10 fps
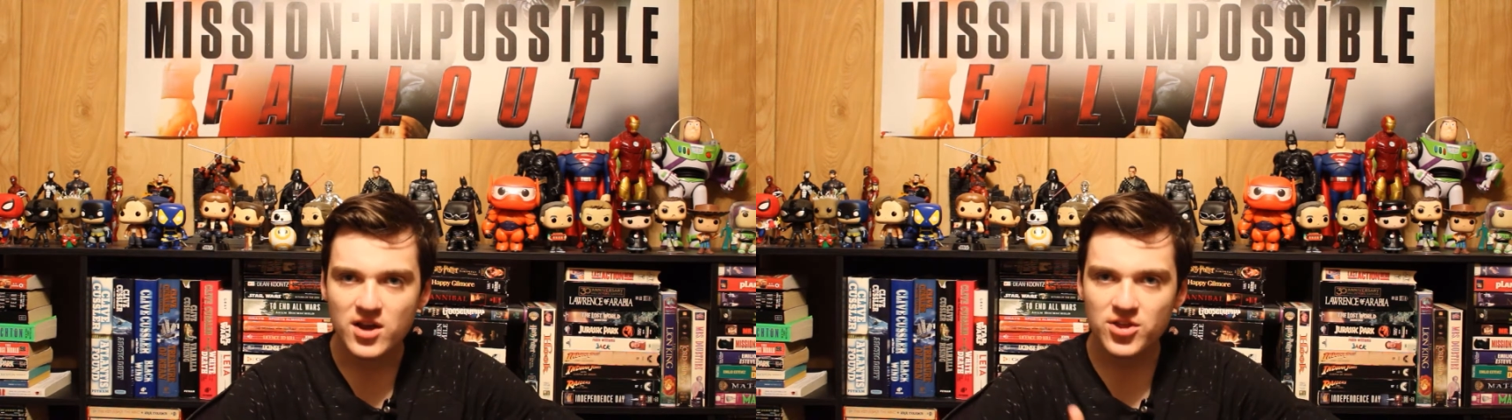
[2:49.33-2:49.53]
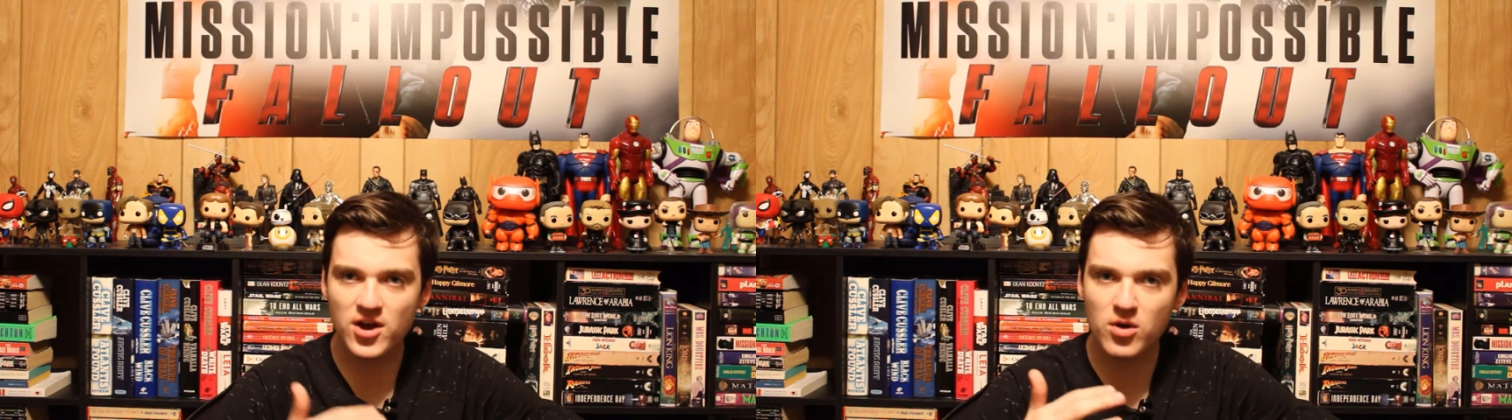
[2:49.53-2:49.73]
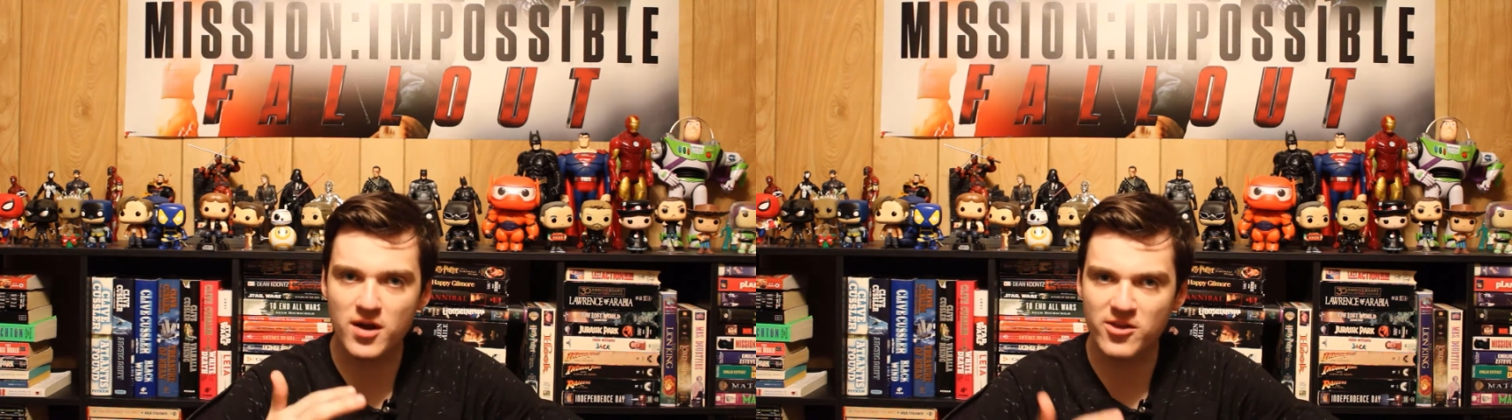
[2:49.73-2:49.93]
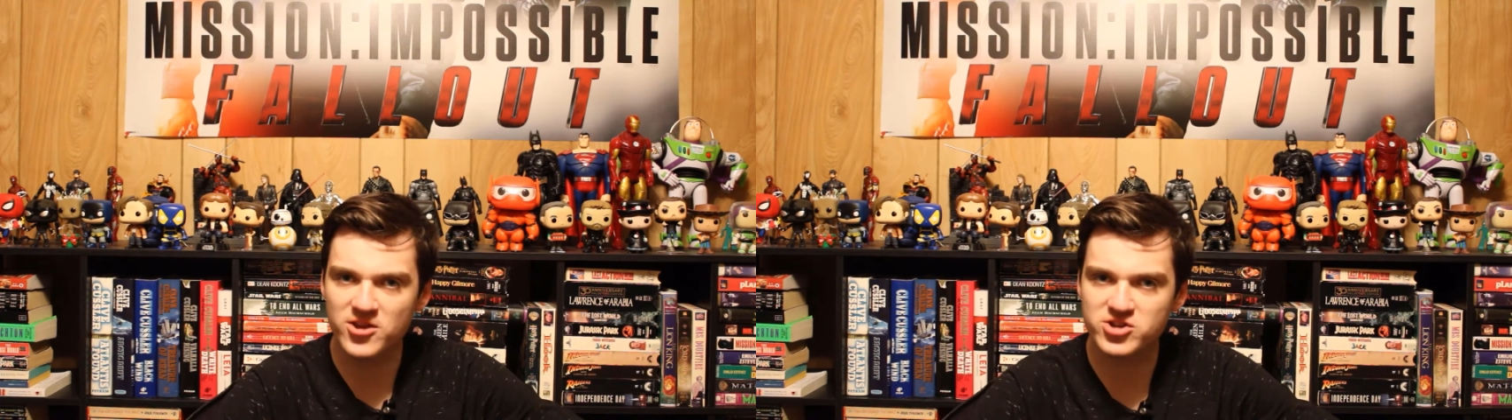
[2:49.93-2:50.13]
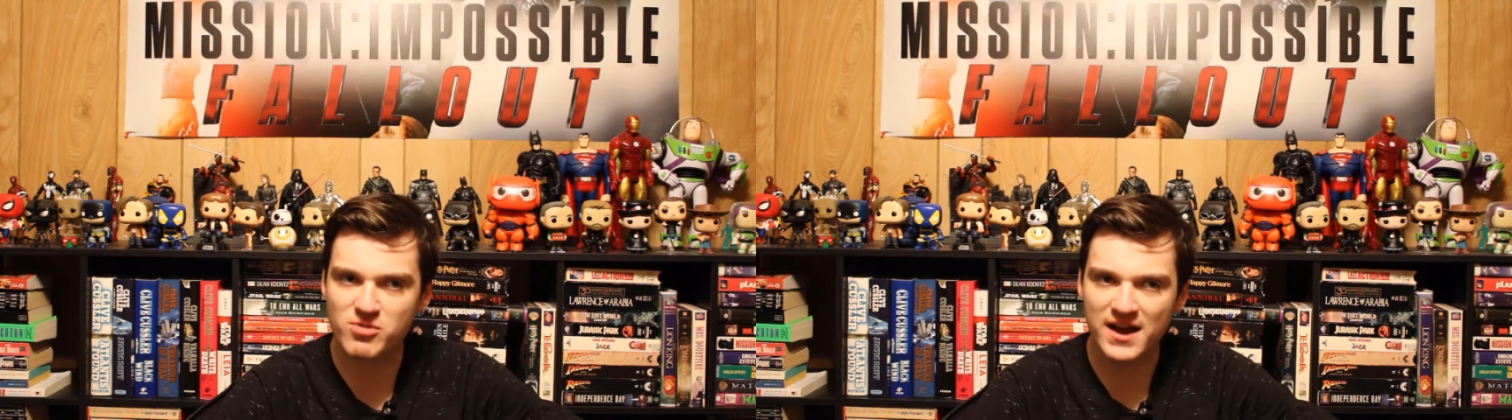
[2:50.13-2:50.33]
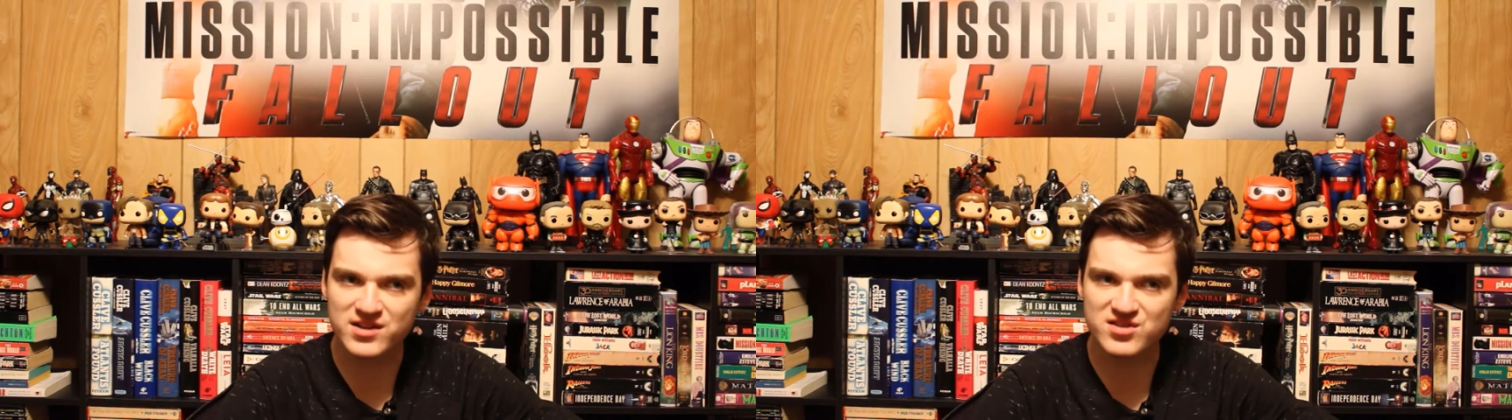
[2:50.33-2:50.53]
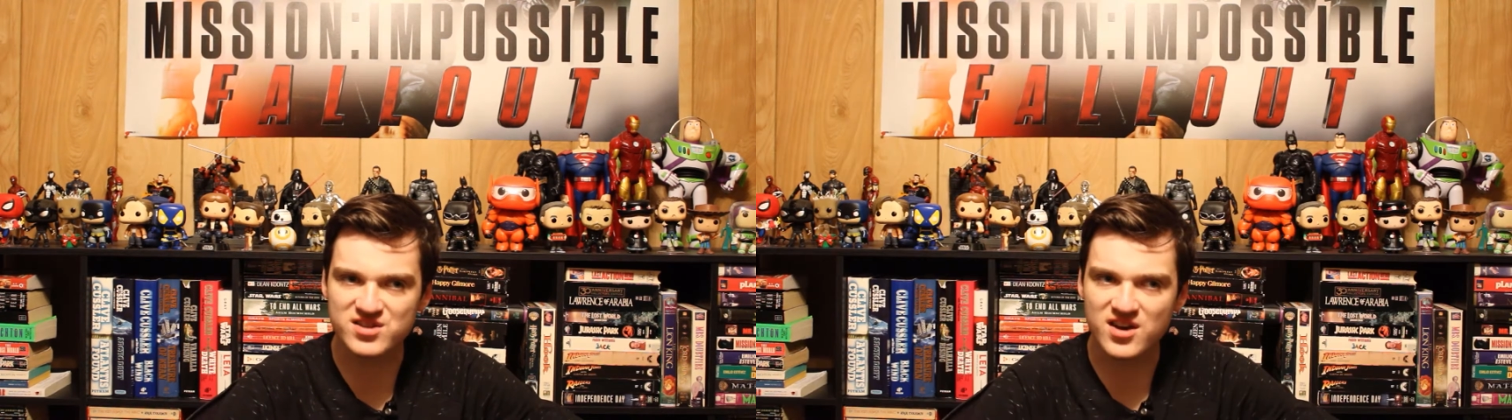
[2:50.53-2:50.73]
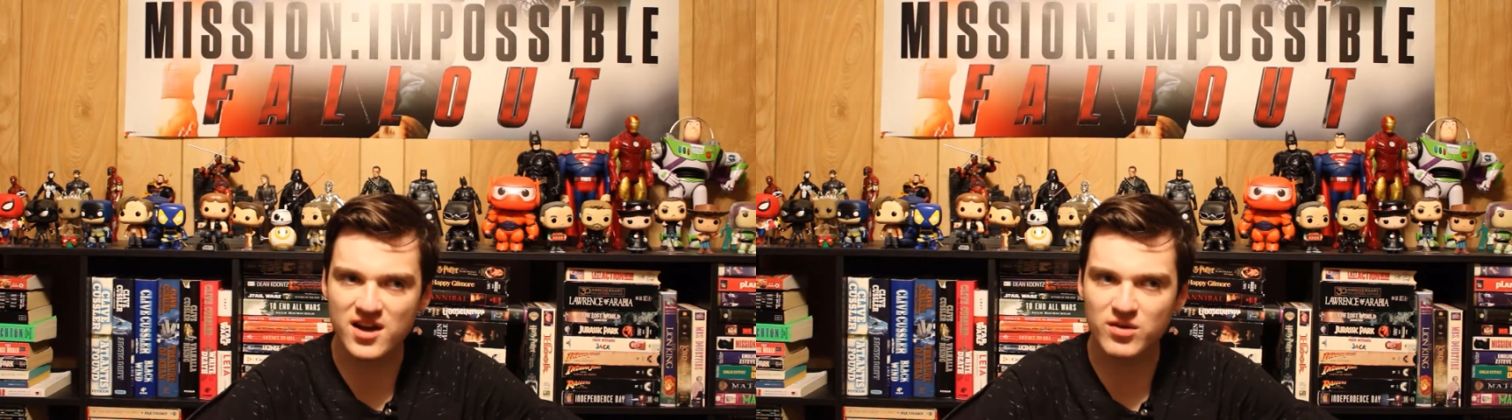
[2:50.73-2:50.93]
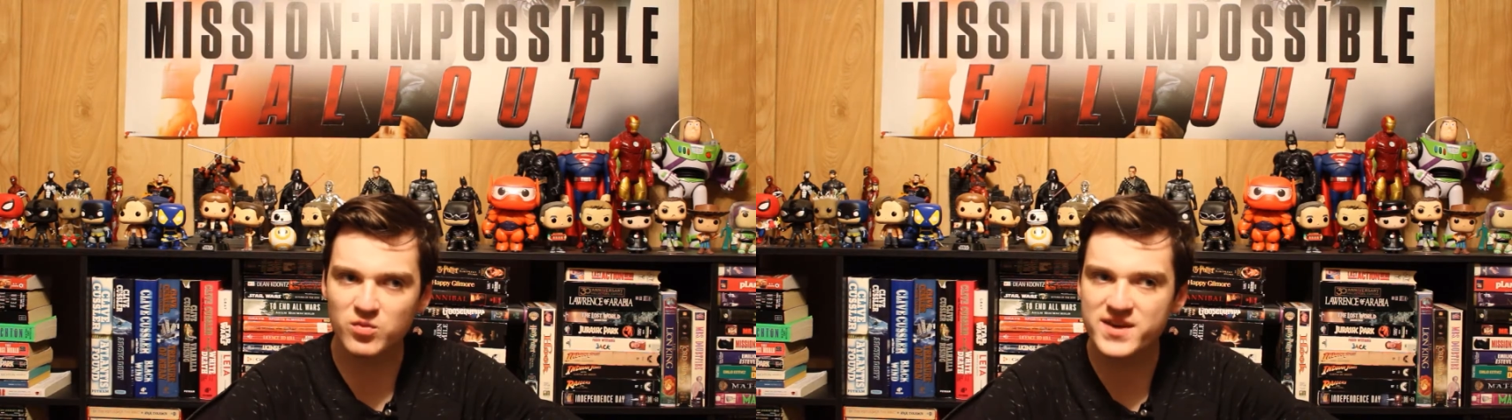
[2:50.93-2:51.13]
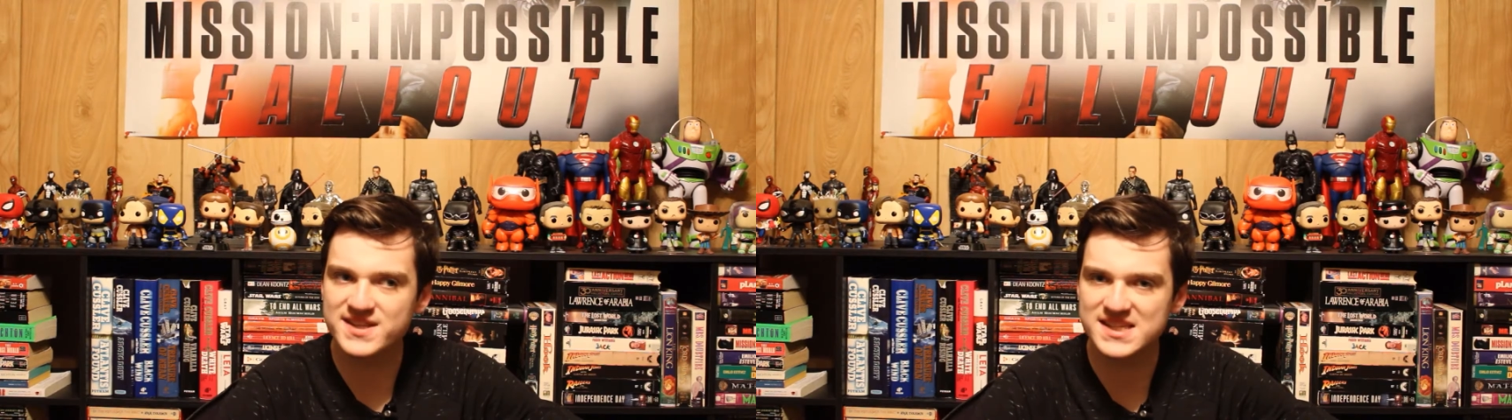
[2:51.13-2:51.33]
though in the director's
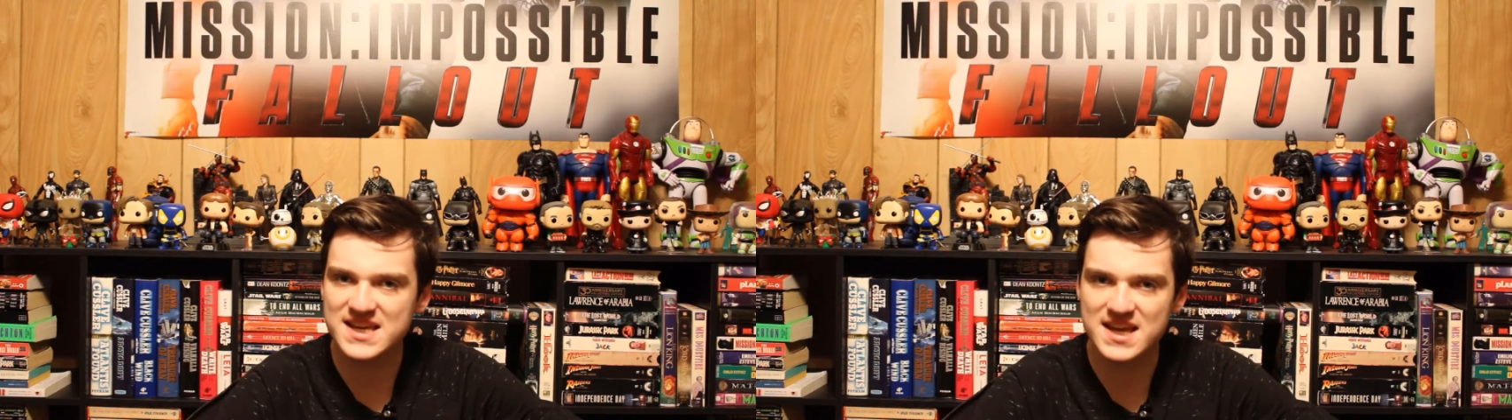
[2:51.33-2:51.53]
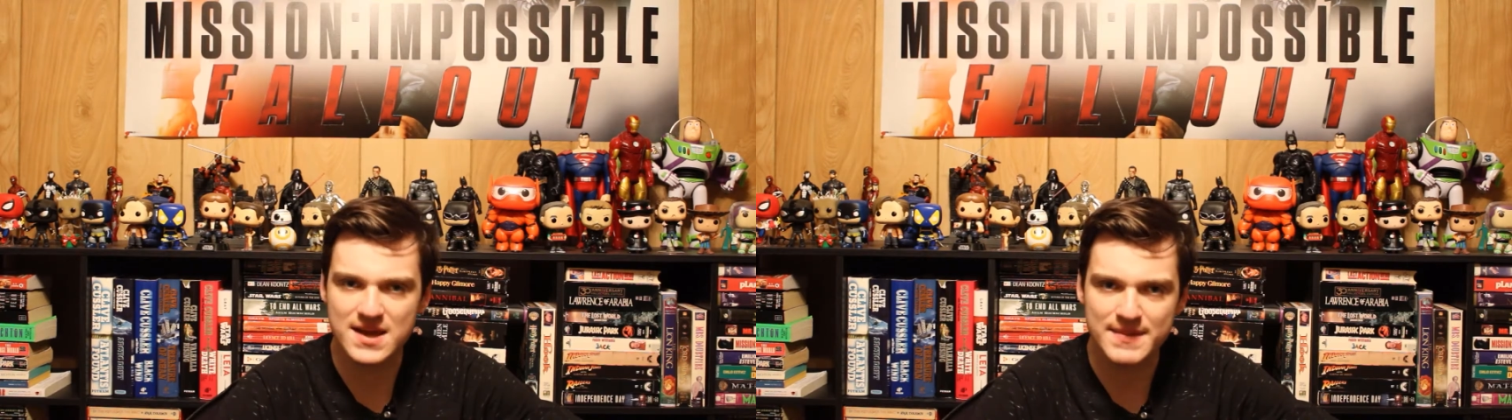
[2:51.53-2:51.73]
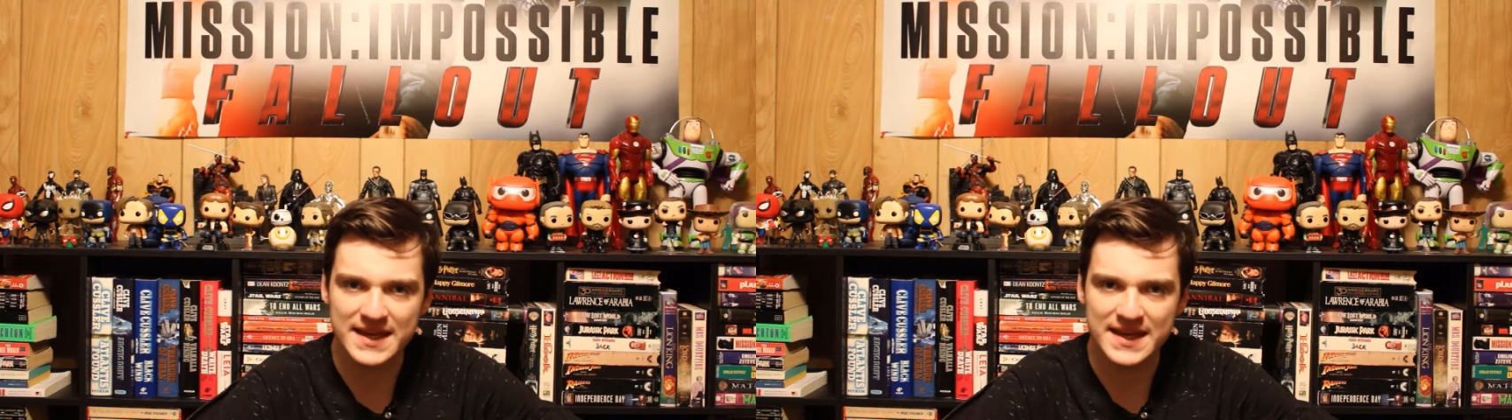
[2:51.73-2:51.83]
cut, we see him